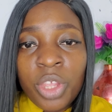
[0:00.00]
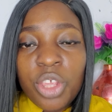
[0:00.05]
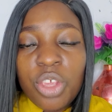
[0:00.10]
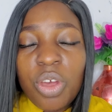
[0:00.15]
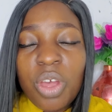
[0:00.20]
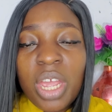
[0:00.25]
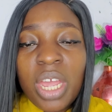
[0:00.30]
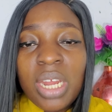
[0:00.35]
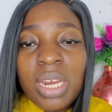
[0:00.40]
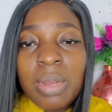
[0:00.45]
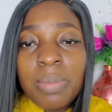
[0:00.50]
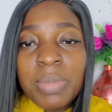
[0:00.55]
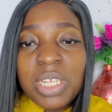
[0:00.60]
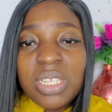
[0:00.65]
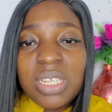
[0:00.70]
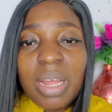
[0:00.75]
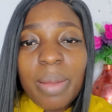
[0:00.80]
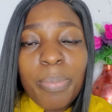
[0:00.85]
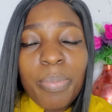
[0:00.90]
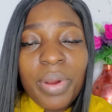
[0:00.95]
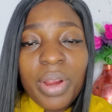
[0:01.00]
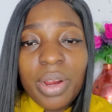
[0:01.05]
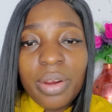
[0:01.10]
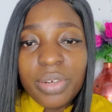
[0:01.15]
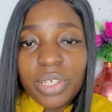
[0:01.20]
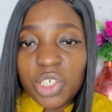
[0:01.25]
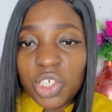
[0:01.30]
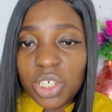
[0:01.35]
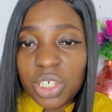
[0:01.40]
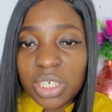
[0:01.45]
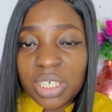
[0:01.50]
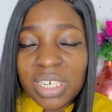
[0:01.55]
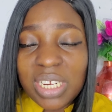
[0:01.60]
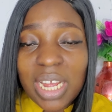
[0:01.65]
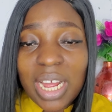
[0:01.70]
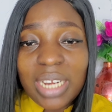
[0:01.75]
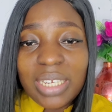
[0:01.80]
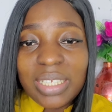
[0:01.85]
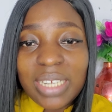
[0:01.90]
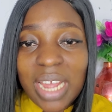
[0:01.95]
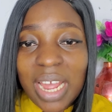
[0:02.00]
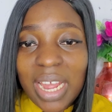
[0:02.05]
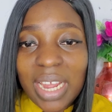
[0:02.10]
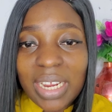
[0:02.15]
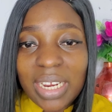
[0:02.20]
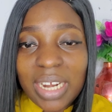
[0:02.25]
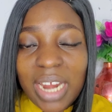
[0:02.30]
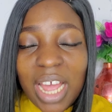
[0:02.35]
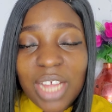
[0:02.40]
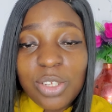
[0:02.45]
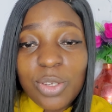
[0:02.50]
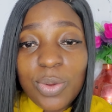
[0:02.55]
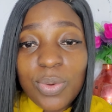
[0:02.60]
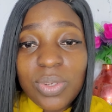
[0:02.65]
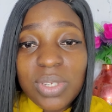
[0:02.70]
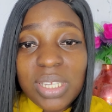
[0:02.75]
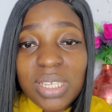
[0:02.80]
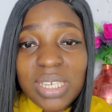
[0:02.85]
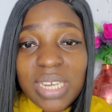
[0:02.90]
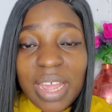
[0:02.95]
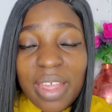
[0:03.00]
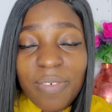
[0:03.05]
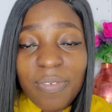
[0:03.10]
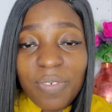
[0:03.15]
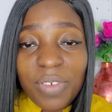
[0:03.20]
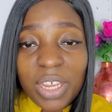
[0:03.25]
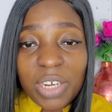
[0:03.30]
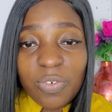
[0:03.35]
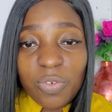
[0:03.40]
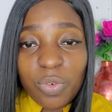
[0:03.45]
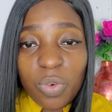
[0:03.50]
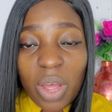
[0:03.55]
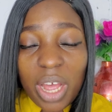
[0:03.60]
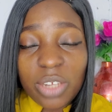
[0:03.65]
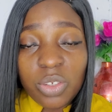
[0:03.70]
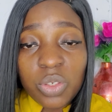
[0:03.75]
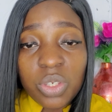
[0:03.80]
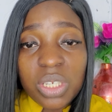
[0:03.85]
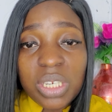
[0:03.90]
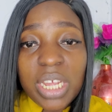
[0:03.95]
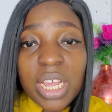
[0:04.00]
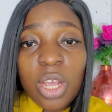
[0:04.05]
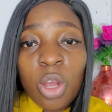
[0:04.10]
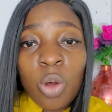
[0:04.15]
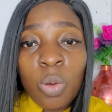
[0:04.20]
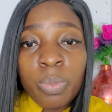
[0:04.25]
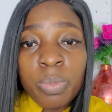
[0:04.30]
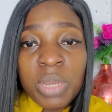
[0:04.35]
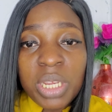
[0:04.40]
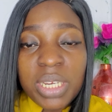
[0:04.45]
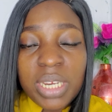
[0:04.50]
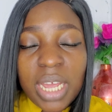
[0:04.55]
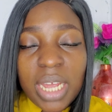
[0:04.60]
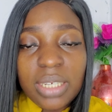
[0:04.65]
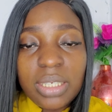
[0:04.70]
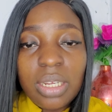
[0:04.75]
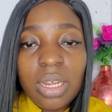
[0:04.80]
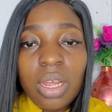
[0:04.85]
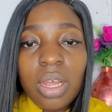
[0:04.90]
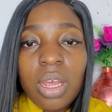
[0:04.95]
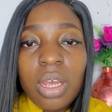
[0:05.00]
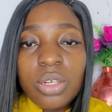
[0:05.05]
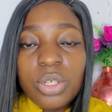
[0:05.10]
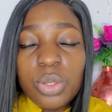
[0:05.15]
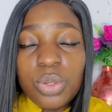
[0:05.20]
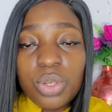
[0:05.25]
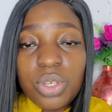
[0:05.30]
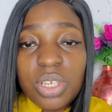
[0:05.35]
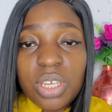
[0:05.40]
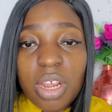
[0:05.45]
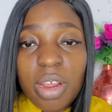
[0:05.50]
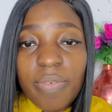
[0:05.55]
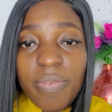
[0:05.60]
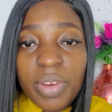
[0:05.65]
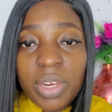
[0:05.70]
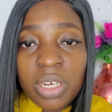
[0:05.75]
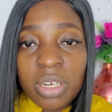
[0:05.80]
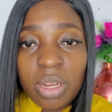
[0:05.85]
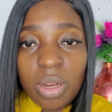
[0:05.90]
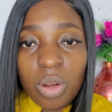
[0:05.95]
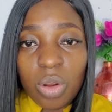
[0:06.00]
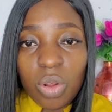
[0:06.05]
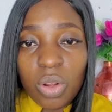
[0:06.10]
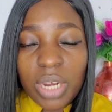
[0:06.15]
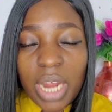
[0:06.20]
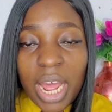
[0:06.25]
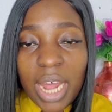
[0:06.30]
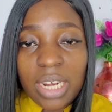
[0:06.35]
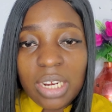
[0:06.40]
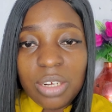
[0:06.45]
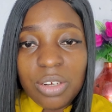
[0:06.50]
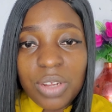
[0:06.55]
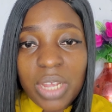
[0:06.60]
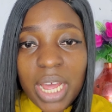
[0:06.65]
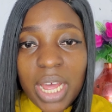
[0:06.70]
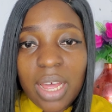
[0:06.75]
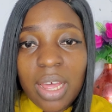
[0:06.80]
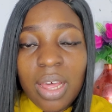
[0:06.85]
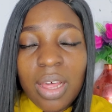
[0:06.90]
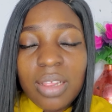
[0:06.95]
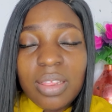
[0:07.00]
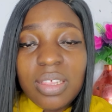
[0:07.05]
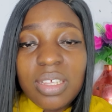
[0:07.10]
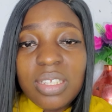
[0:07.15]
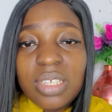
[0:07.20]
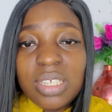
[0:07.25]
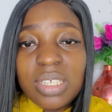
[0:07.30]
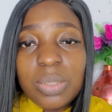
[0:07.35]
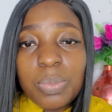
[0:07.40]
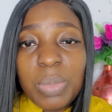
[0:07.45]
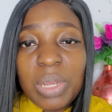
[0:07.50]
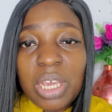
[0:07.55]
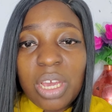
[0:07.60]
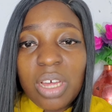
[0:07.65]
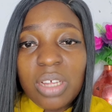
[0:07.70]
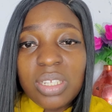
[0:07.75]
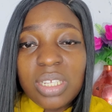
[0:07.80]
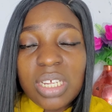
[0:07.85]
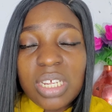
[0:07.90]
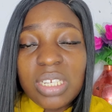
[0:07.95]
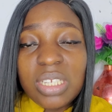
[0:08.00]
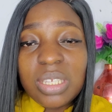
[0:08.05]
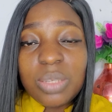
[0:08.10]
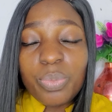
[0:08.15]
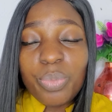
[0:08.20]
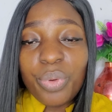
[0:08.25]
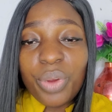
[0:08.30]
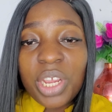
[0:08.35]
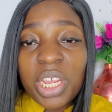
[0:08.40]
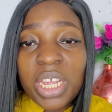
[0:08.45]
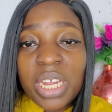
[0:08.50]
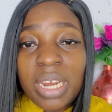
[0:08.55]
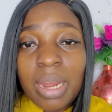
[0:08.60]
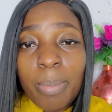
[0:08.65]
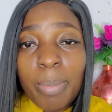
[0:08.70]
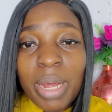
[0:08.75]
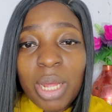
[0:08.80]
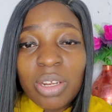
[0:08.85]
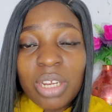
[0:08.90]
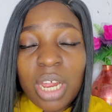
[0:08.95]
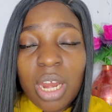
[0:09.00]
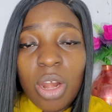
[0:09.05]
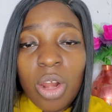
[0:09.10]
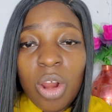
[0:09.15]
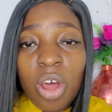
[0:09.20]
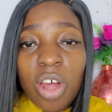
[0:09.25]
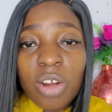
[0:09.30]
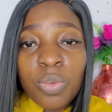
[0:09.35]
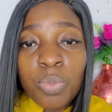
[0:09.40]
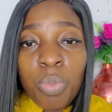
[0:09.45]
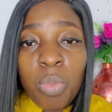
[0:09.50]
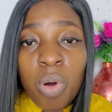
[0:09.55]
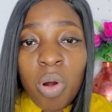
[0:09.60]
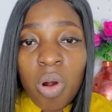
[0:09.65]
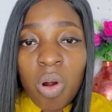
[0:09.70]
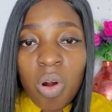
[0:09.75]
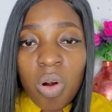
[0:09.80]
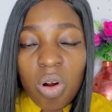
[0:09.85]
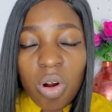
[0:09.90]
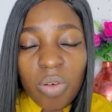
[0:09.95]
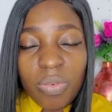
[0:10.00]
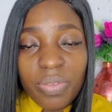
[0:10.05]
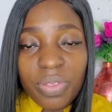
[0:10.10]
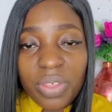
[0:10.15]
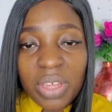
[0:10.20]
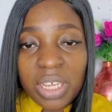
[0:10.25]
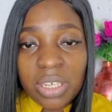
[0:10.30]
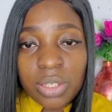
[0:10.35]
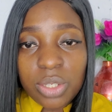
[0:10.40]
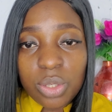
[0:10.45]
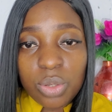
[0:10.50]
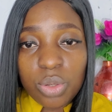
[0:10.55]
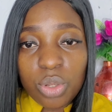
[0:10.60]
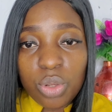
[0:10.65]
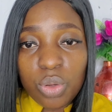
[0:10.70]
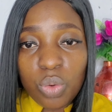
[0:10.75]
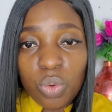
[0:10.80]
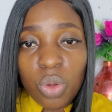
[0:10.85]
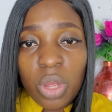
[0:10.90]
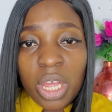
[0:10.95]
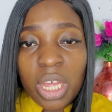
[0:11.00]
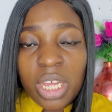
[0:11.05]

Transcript: Your enemies are perishing. They are dying. As you stay faithful, as you stay committed to serving the Lord. Hallelujah. This is because it's bringing about a lot more of things to you.